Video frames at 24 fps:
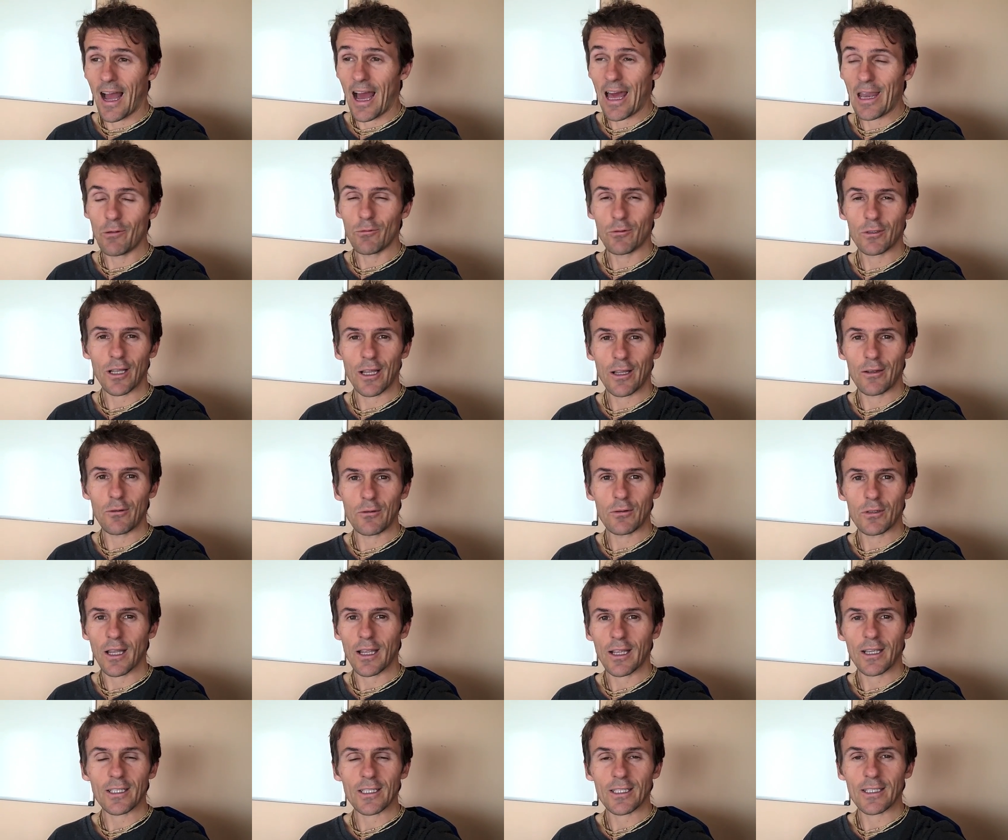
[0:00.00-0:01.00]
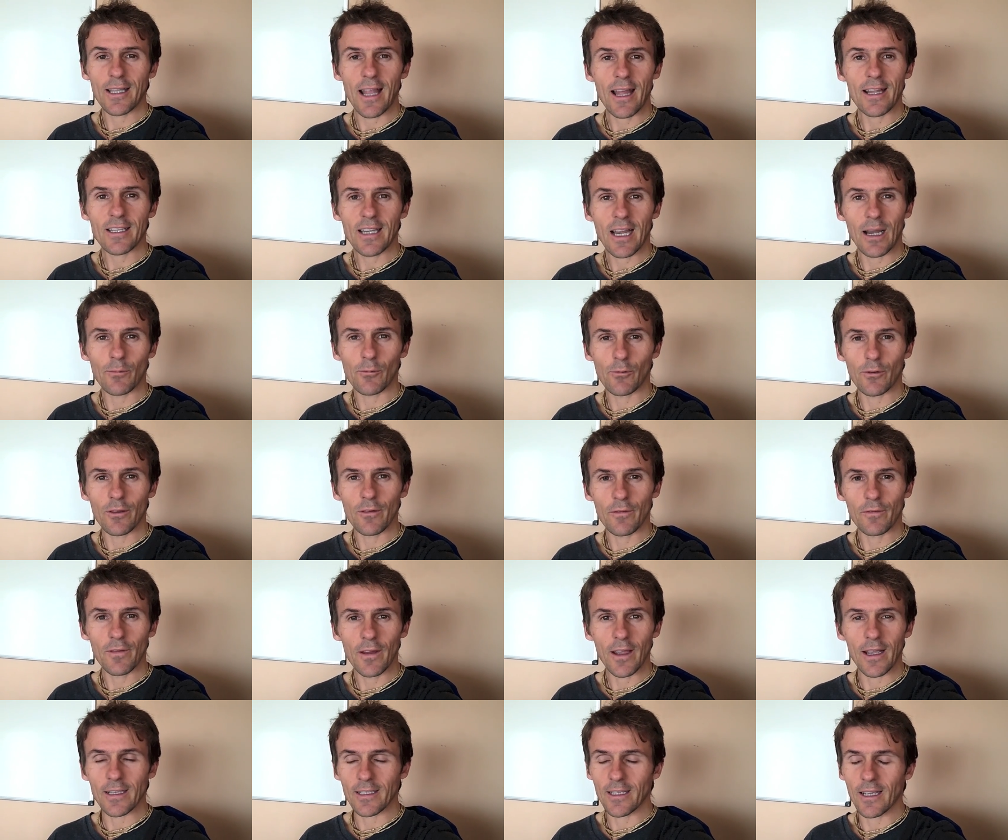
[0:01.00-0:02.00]
and it was like it was like a sledgehammer in the
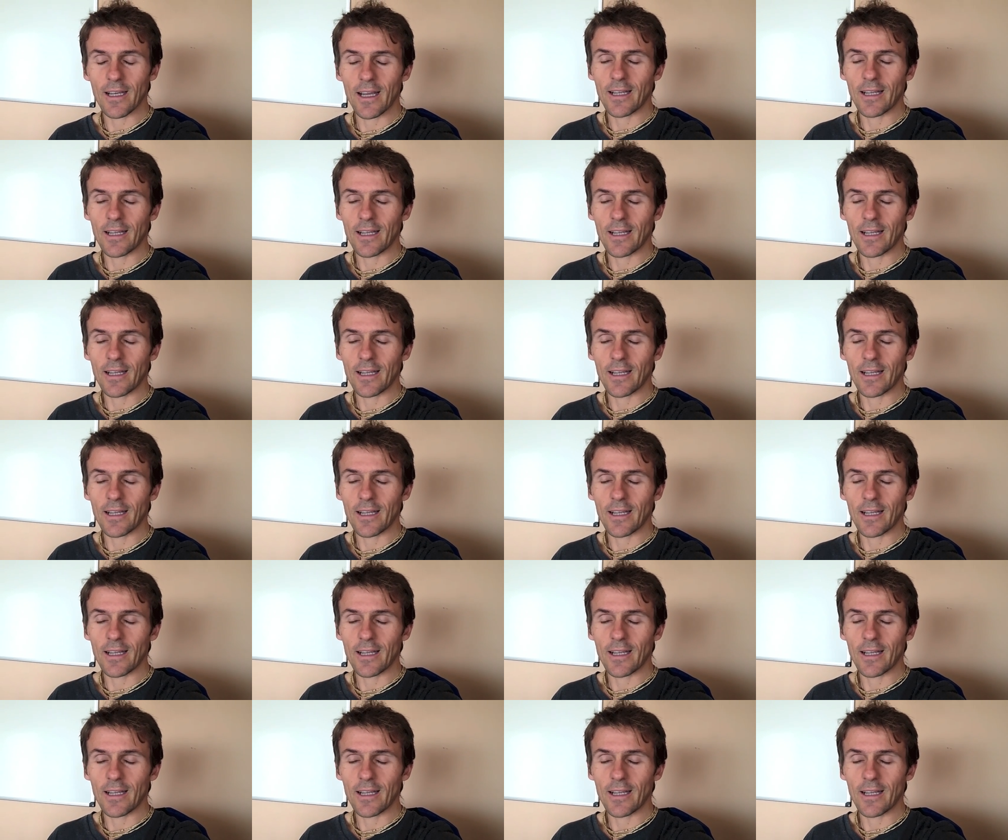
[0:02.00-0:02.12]
face.